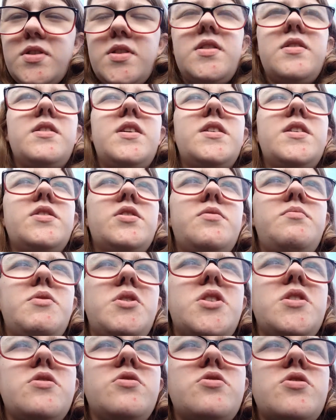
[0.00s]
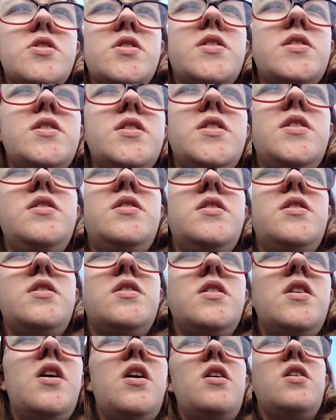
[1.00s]
so that should be interesting.
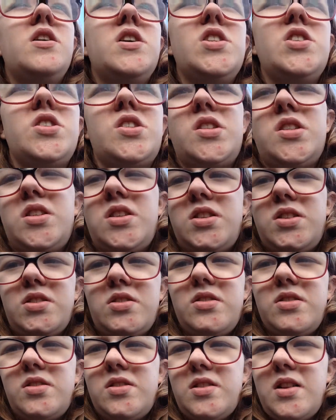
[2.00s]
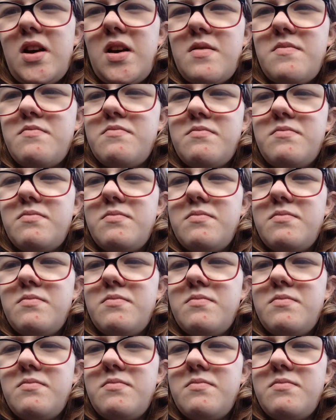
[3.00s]
It's just to discuss like